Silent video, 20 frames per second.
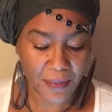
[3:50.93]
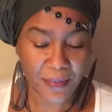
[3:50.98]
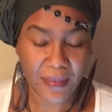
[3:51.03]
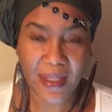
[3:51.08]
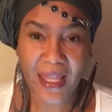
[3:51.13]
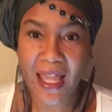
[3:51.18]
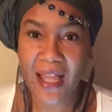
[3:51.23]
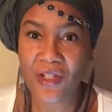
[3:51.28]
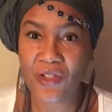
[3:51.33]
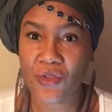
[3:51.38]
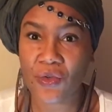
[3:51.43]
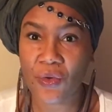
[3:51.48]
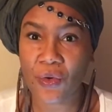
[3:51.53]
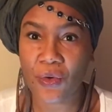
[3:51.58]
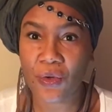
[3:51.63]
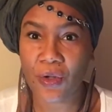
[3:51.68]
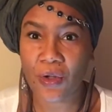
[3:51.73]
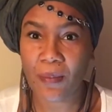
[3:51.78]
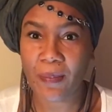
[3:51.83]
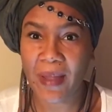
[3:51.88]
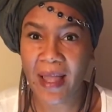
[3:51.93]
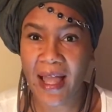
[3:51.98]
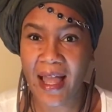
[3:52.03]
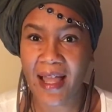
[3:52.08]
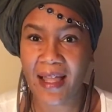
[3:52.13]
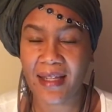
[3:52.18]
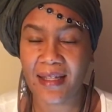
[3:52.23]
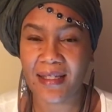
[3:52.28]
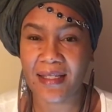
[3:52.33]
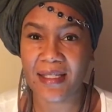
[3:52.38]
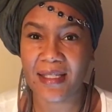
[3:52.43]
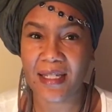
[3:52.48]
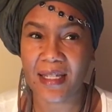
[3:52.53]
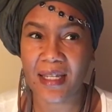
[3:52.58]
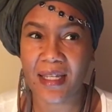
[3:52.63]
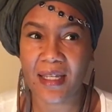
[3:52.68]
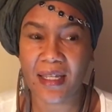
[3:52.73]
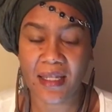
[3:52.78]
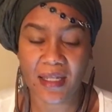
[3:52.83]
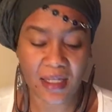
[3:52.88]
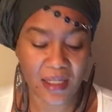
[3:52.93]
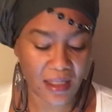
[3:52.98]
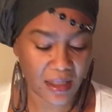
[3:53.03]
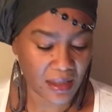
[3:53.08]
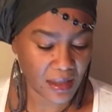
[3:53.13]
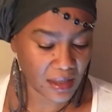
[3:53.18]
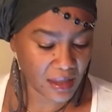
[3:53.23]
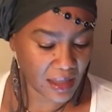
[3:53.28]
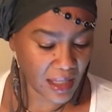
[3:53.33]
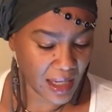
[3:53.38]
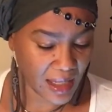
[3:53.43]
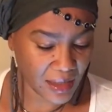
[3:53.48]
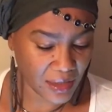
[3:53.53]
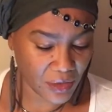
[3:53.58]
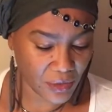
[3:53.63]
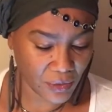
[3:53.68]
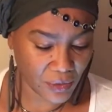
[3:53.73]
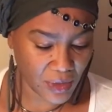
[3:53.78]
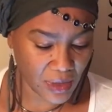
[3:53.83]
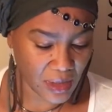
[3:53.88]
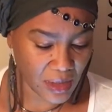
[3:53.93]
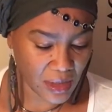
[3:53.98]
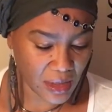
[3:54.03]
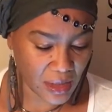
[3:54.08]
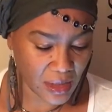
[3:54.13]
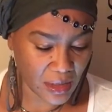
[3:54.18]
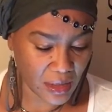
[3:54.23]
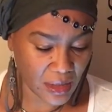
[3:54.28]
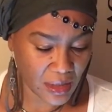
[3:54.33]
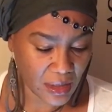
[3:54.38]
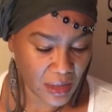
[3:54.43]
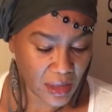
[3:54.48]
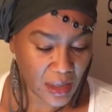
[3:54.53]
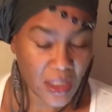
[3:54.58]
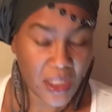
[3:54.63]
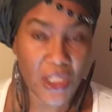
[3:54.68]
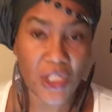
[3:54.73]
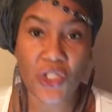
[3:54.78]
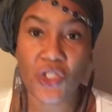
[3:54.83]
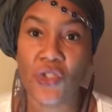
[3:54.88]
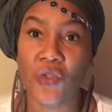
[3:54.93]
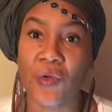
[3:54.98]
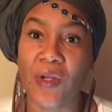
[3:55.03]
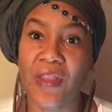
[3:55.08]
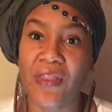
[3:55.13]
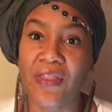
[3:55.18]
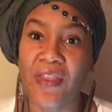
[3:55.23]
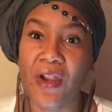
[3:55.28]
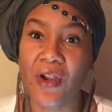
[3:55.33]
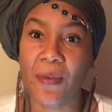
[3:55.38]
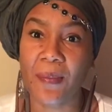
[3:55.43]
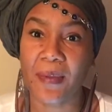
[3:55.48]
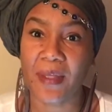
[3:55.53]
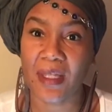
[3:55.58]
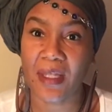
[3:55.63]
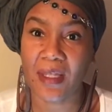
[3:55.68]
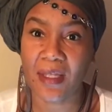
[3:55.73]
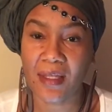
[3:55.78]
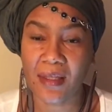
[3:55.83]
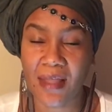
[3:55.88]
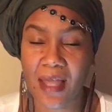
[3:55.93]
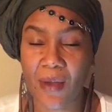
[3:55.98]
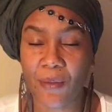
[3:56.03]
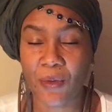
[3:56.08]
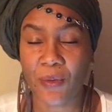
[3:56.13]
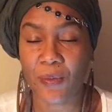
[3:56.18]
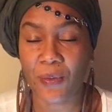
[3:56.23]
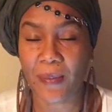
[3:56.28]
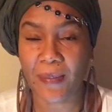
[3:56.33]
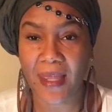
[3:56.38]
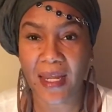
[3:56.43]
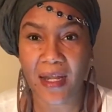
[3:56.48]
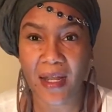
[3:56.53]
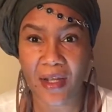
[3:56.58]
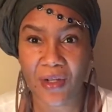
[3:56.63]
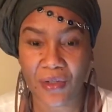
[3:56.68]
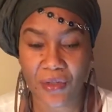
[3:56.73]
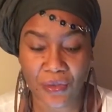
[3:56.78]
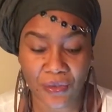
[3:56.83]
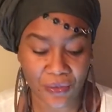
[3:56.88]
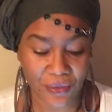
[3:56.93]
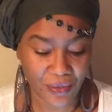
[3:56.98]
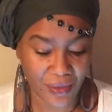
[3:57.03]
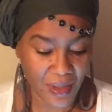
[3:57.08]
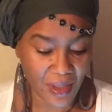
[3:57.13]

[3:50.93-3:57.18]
castor oil packs, and the last one is urine therapy. That one we may not do.